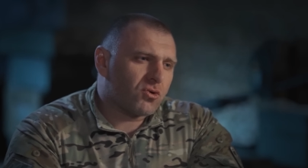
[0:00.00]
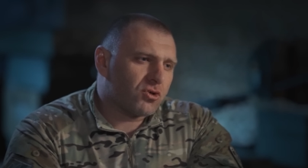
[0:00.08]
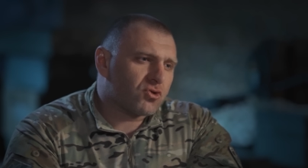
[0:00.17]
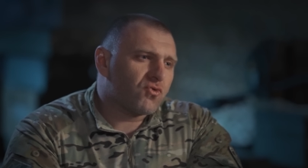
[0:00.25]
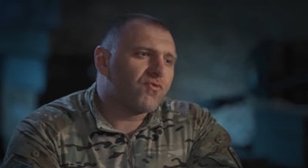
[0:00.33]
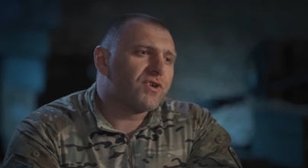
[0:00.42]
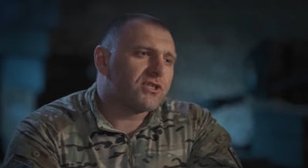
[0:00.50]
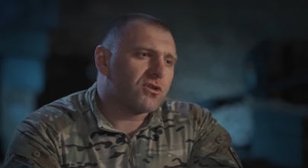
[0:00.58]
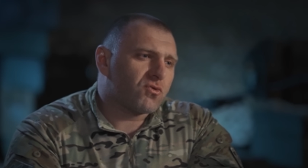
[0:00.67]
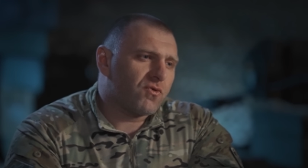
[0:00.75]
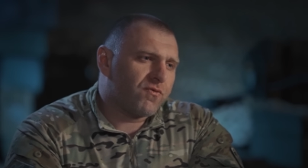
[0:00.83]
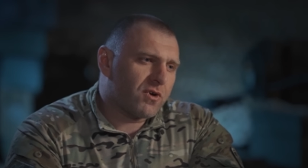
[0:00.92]
were the people
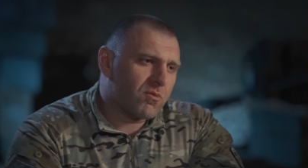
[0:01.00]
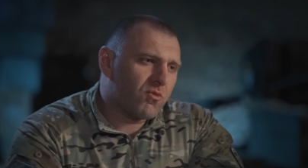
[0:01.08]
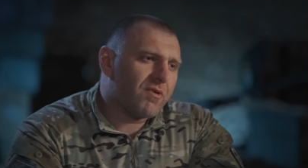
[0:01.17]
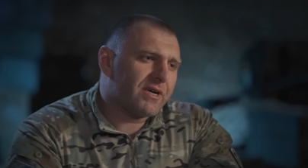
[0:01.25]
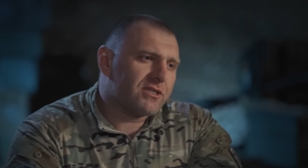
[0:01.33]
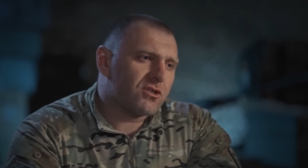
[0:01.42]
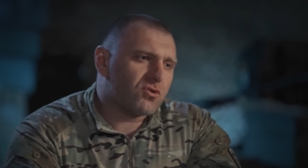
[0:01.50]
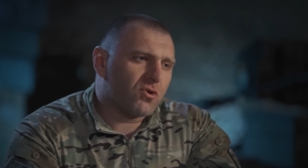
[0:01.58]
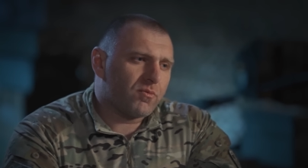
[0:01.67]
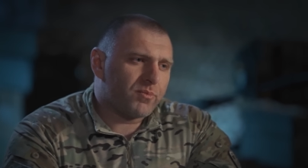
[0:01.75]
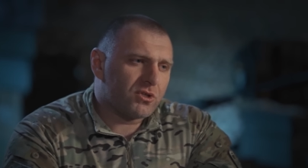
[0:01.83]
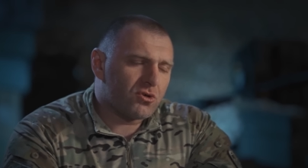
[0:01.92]
who were at the
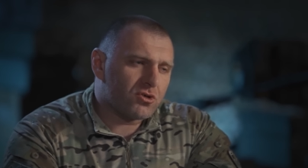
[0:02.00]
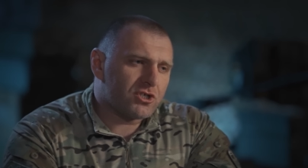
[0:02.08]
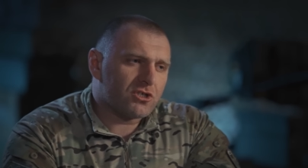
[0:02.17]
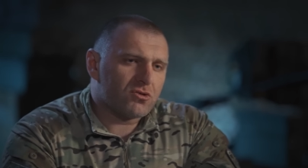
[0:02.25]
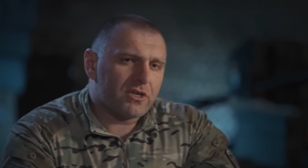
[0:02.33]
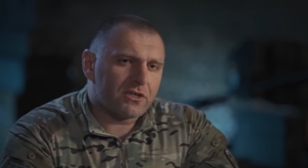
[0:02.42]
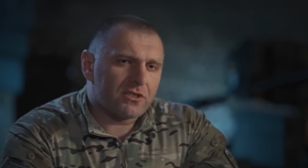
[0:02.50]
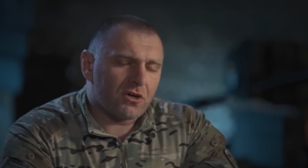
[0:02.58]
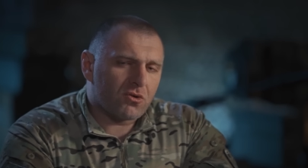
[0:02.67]
origins of this unit as